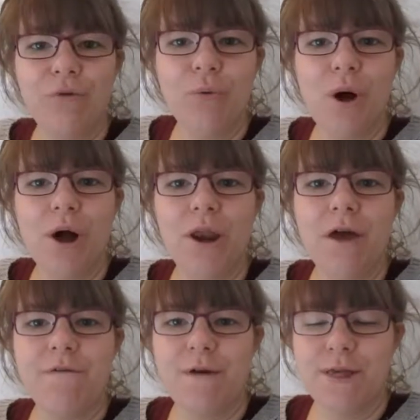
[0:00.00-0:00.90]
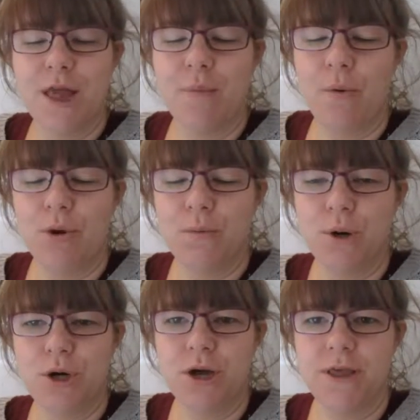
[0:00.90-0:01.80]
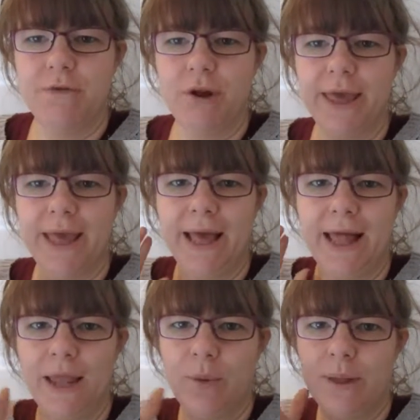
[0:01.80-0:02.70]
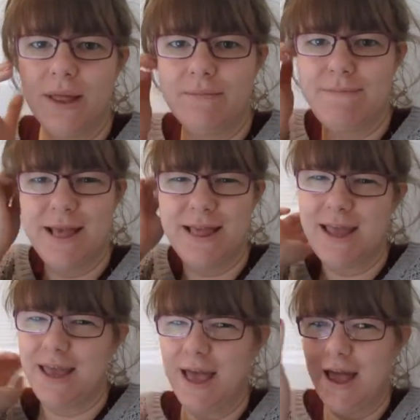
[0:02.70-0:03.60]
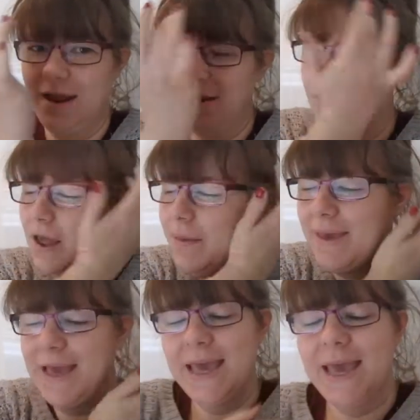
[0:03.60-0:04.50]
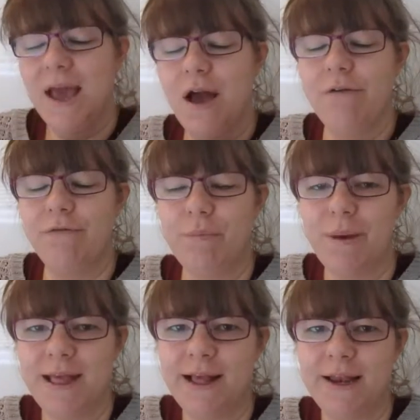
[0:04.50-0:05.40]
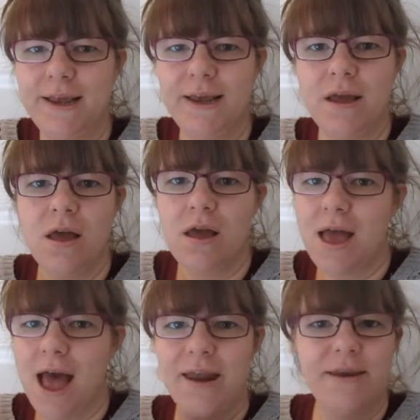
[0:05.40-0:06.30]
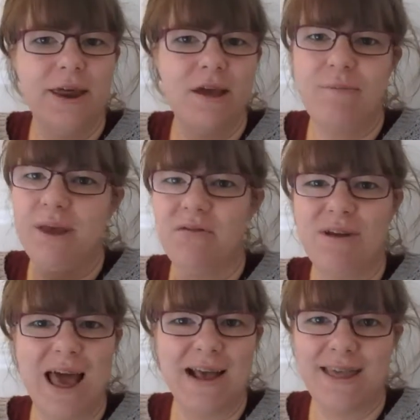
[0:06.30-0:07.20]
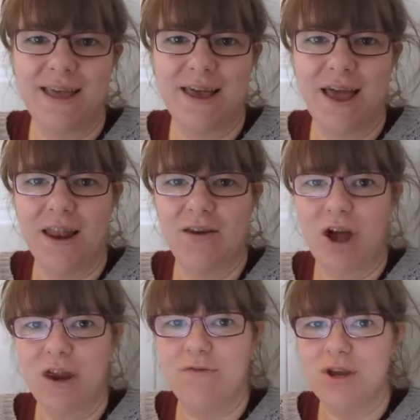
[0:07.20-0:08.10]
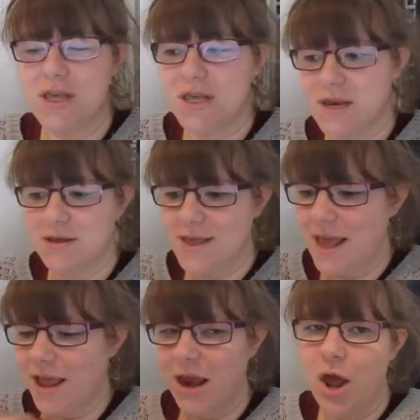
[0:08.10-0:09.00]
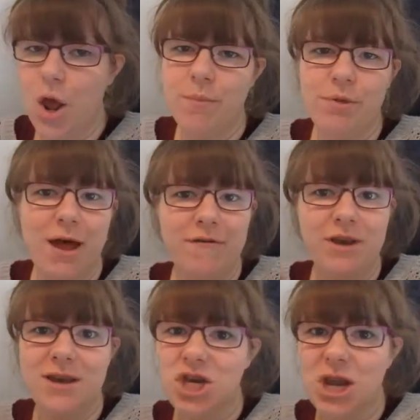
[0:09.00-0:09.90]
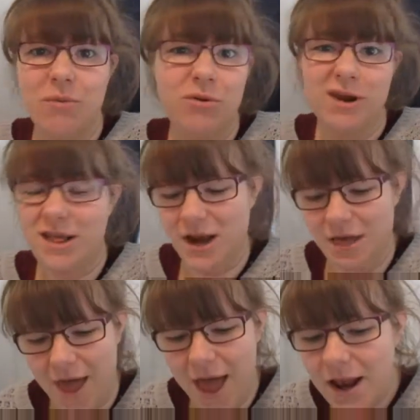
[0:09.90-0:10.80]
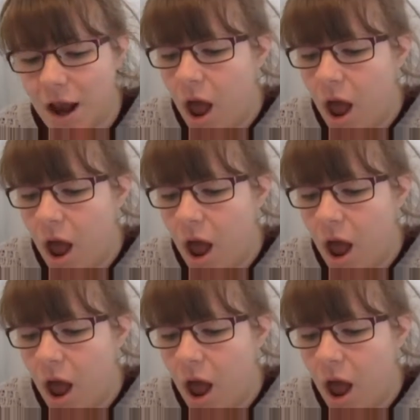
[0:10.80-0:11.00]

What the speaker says: everyone. First up, I want to apologise for looking a little bit messy and icky. I've basically had a day of being relaxing and kind of just staying at home, so I haven't showered or anything like that.